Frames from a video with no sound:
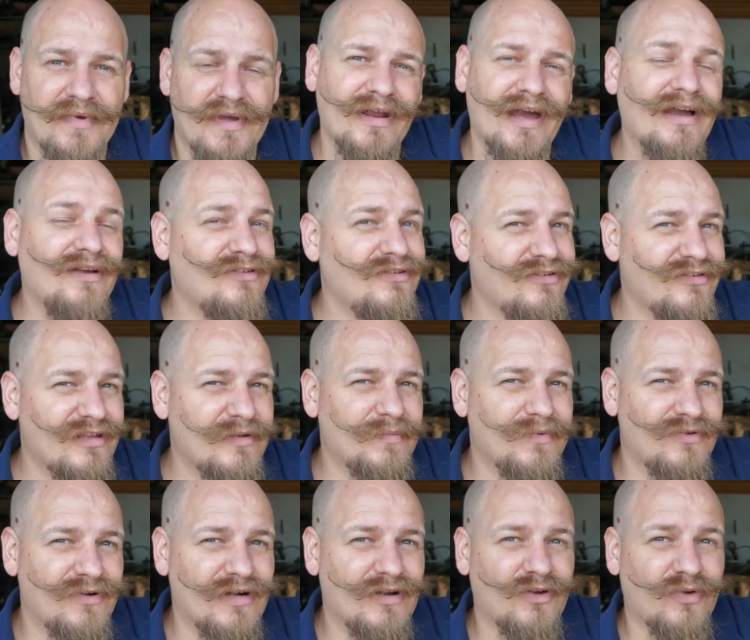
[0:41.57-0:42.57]
I also skipped
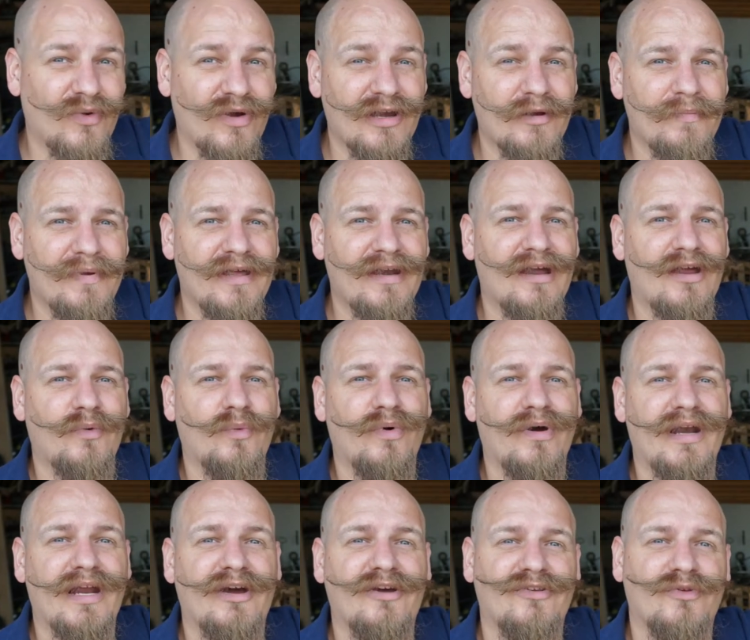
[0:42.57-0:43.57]
around quite a bit on
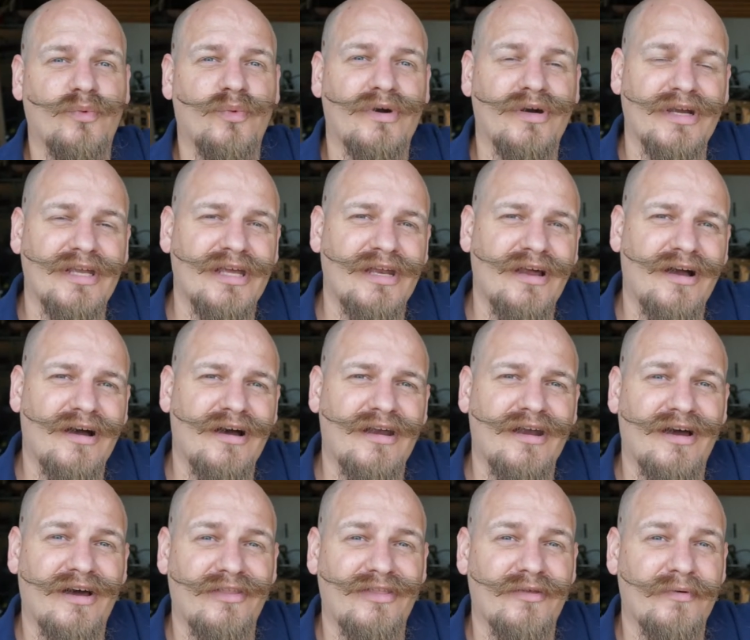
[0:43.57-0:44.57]
what I was working
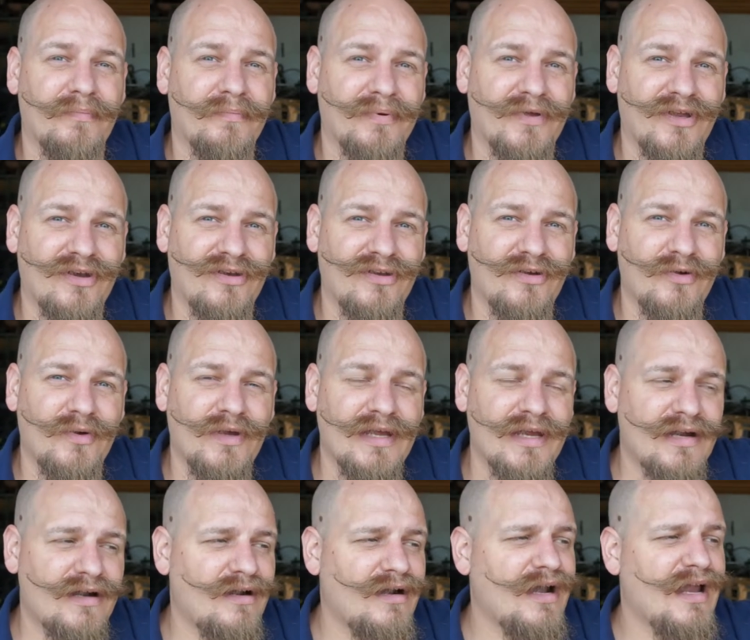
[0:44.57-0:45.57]
on the canoe
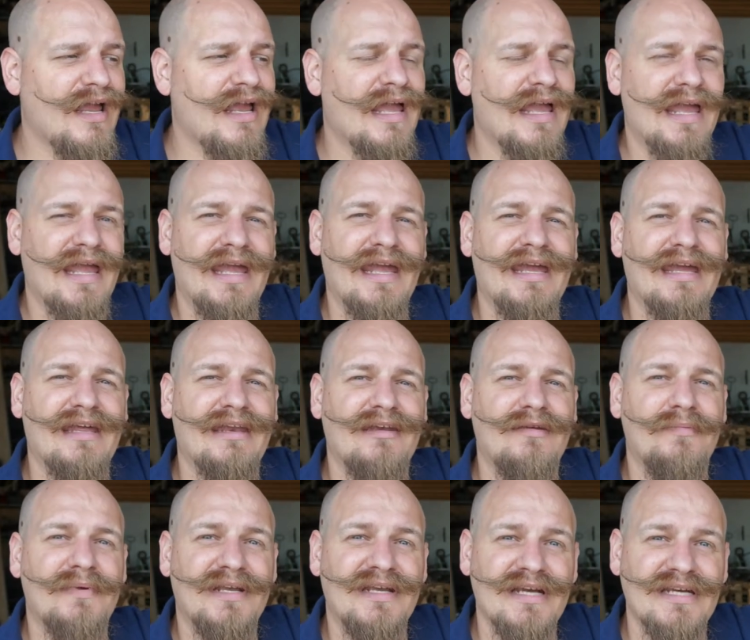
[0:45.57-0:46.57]
here,
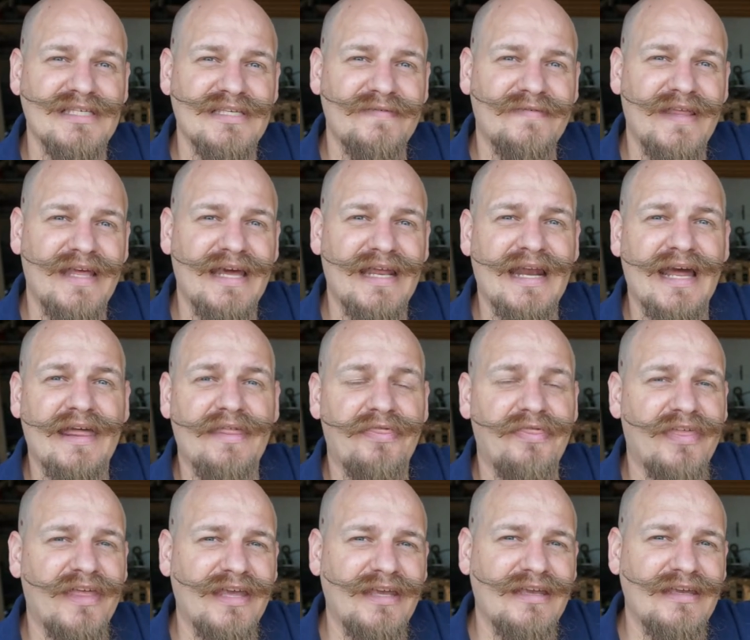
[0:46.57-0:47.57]
and because of that I
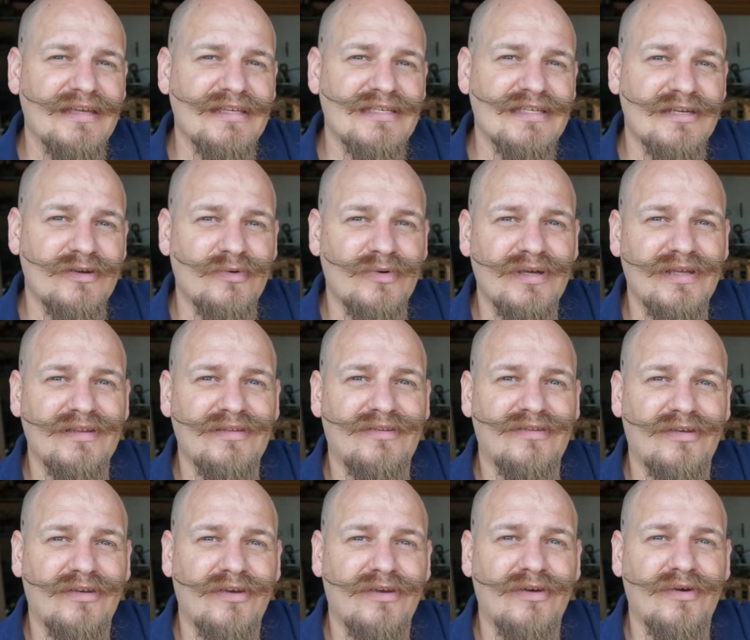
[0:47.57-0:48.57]
think it's going
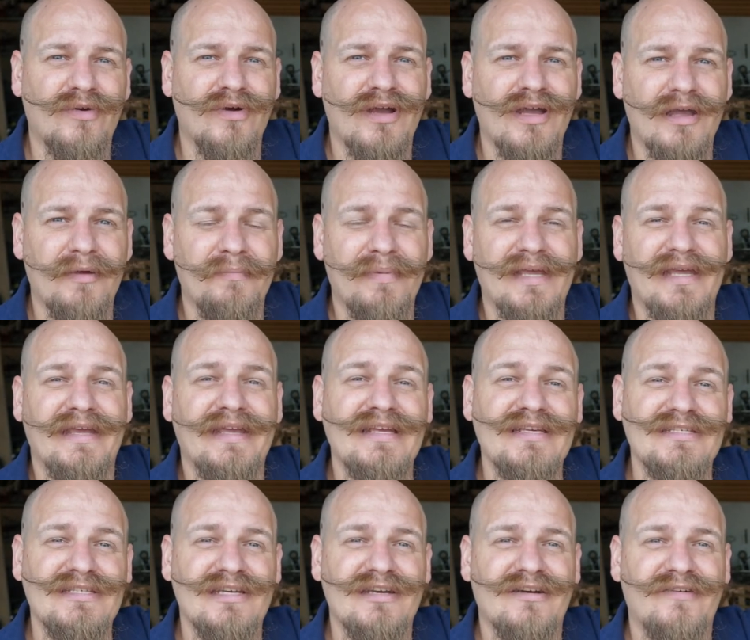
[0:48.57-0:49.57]
to be
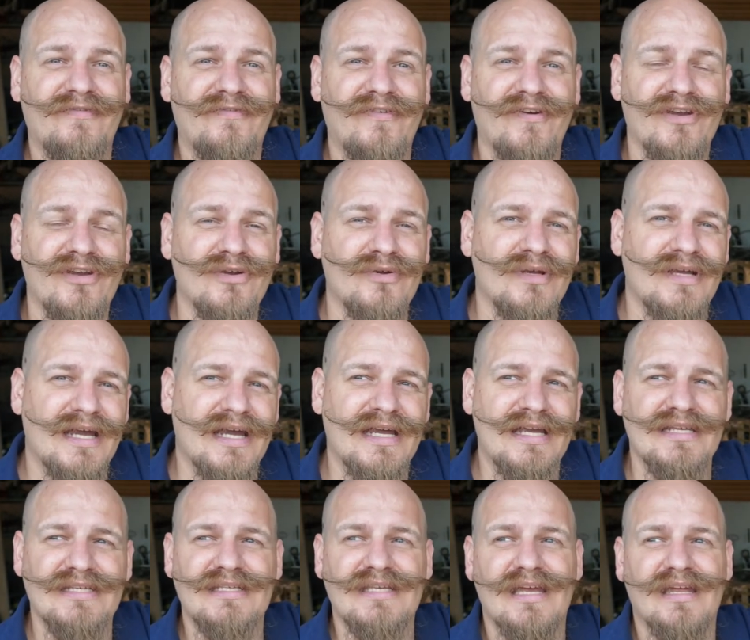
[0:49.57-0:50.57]
easier for you
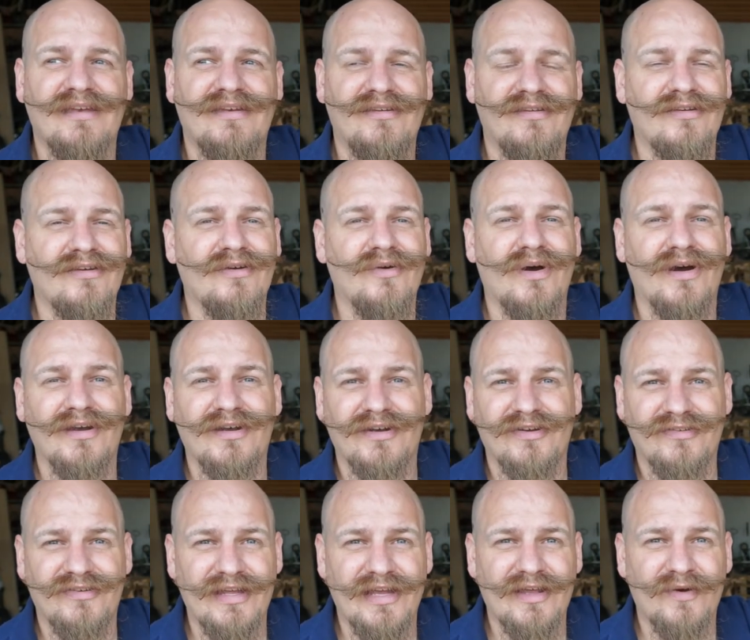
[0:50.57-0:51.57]
guys to
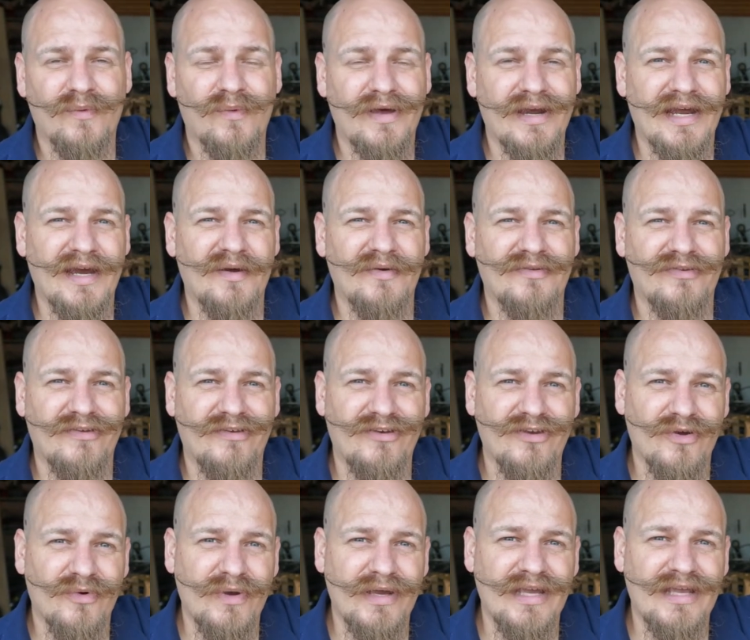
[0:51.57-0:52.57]
understand what I was
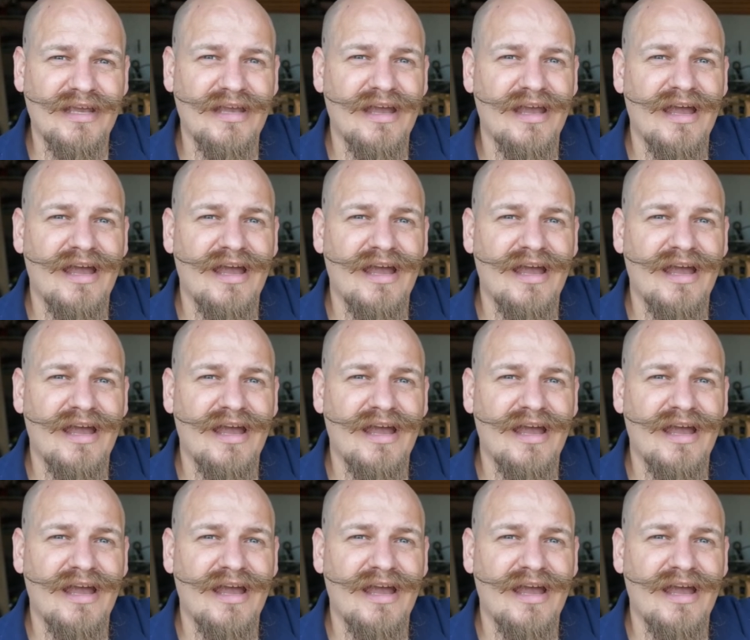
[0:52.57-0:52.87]
doing